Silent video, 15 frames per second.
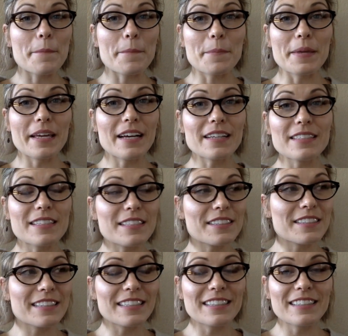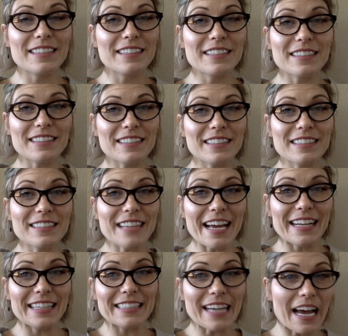Because they're little
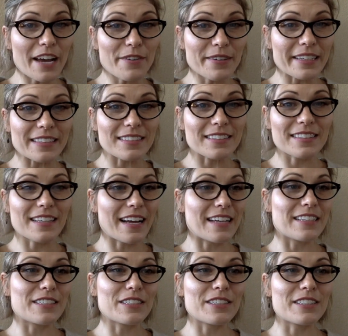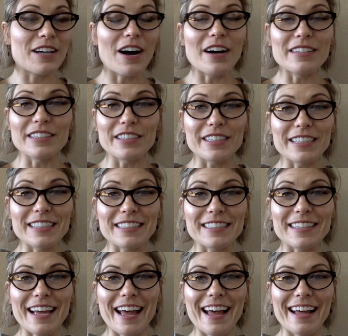tiny tyrants as toddlers.
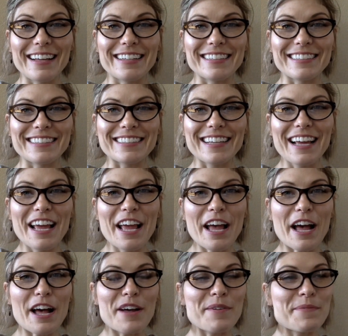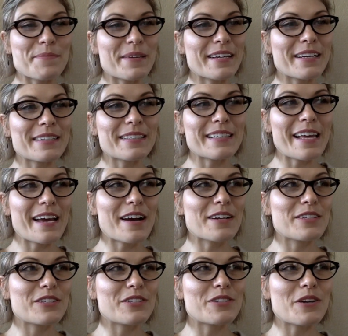And because they
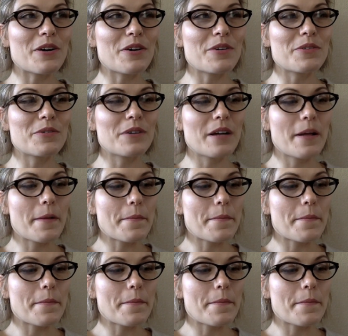are so